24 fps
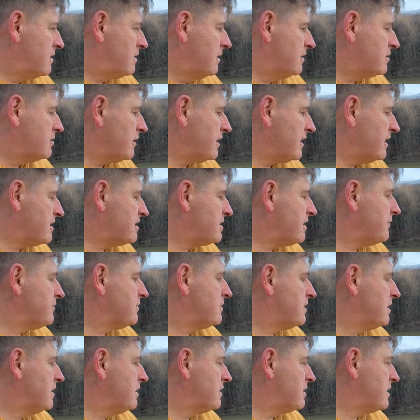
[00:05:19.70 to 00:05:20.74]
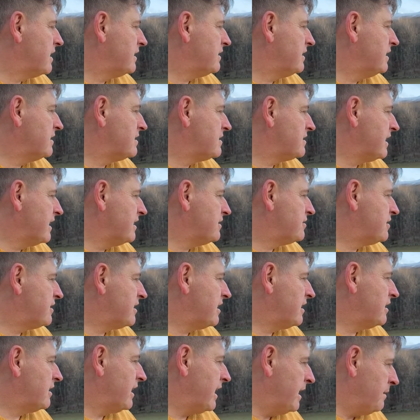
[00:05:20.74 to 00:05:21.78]
18th
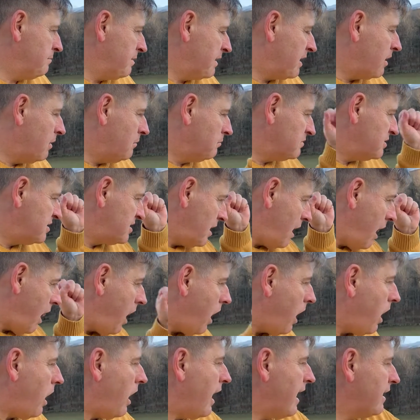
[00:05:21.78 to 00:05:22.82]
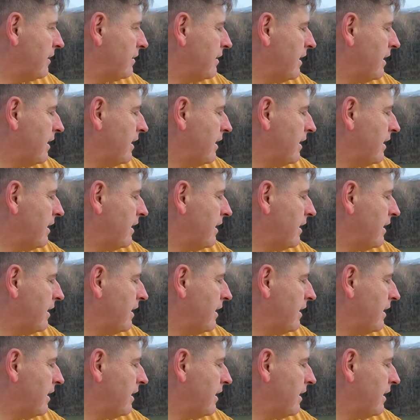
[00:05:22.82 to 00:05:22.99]
century that it becomes like